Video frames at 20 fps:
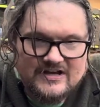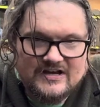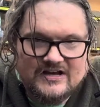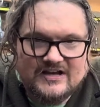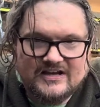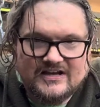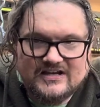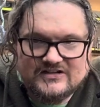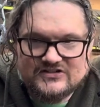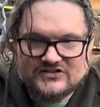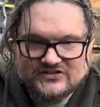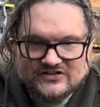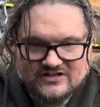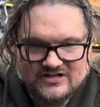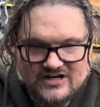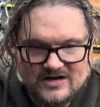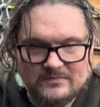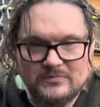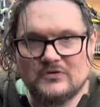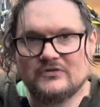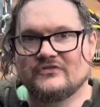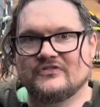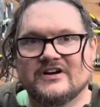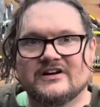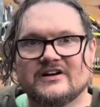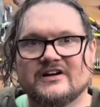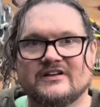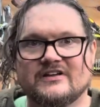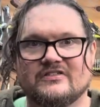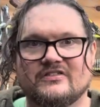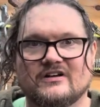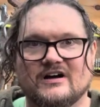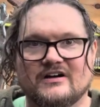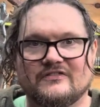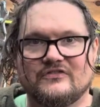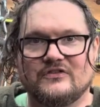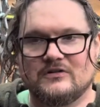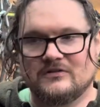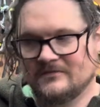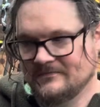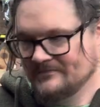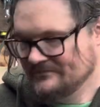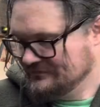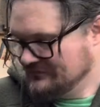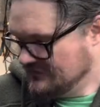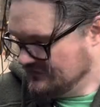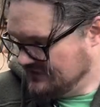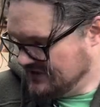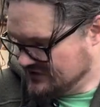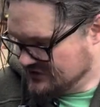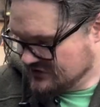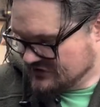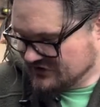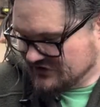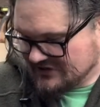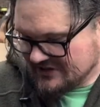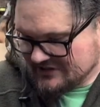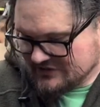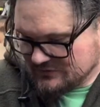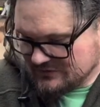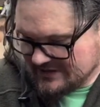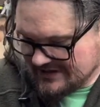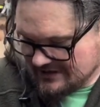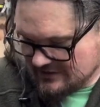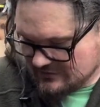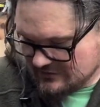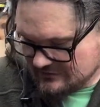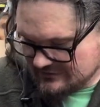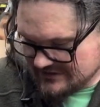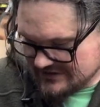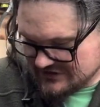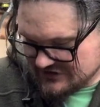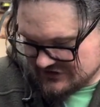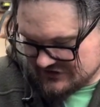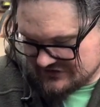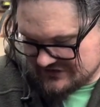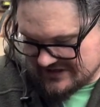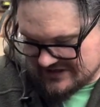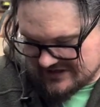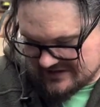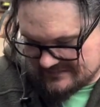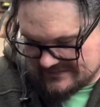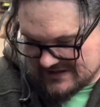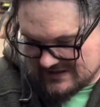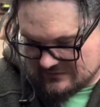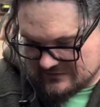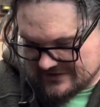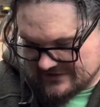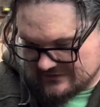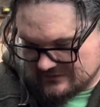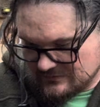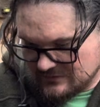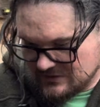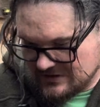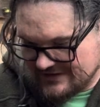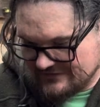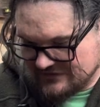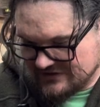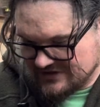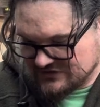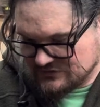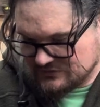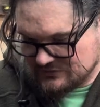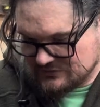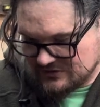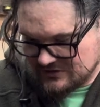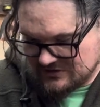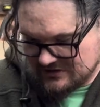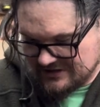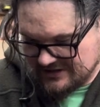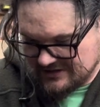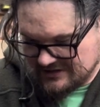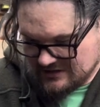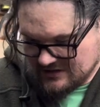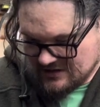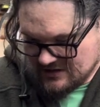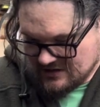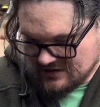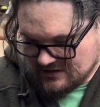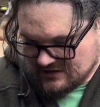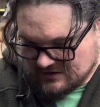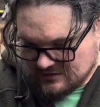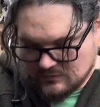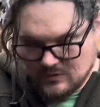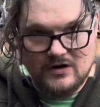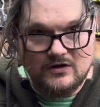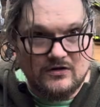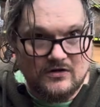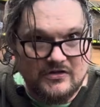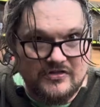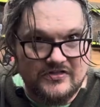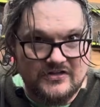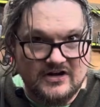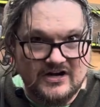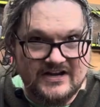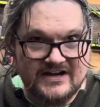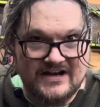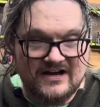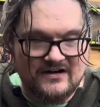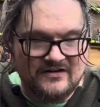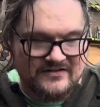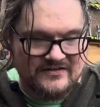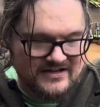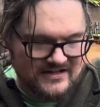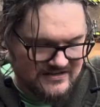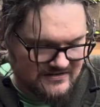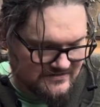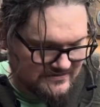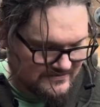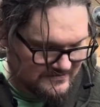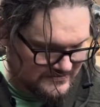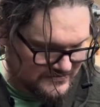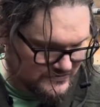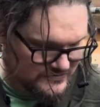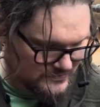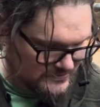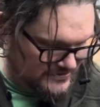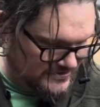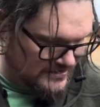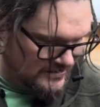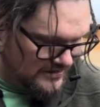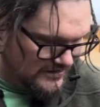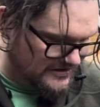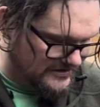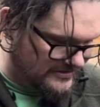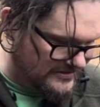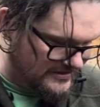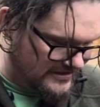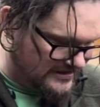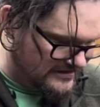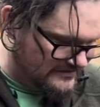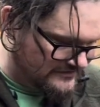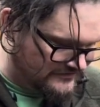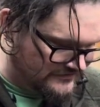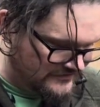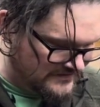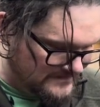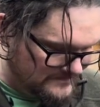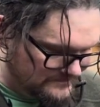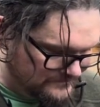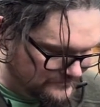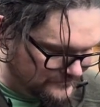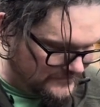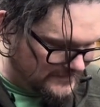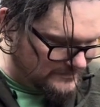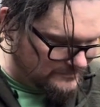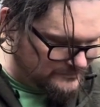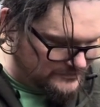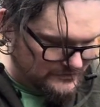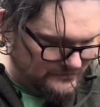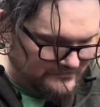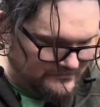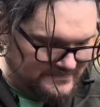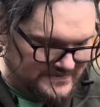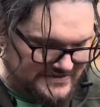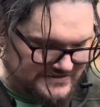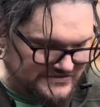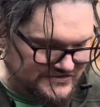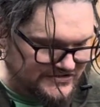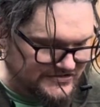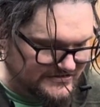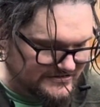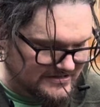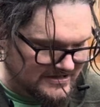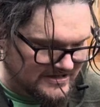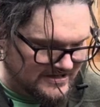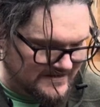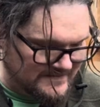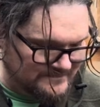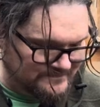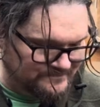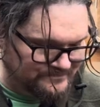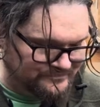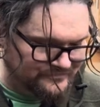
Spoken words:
again, just a couple very thoughtful features. And that's what I always think about Weatherwool. Everything's really well thought out, and it's really hard to think of improvements. And